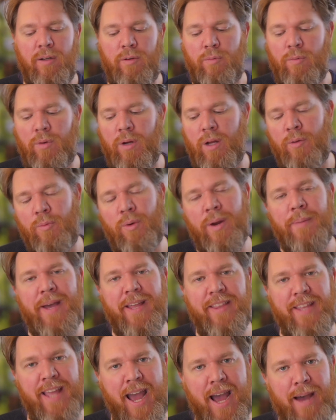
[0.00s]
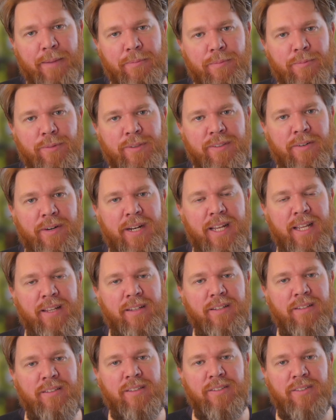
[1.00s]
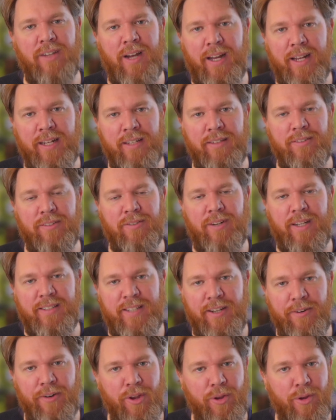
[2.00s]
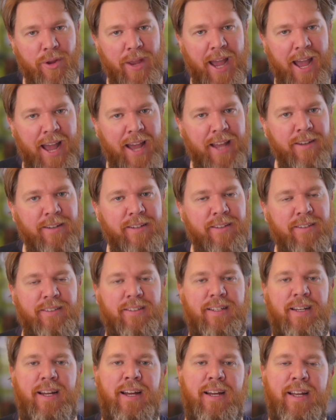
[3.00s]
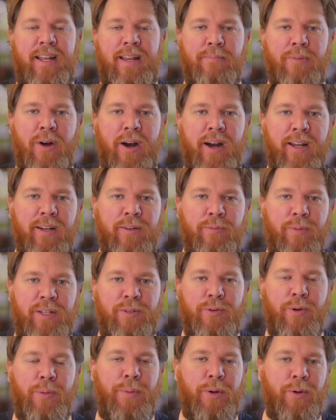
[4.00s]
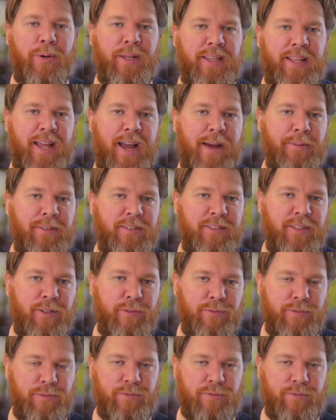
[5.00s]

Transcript: What about the app? Was there any design criteria you had in mind when you were building the app itself?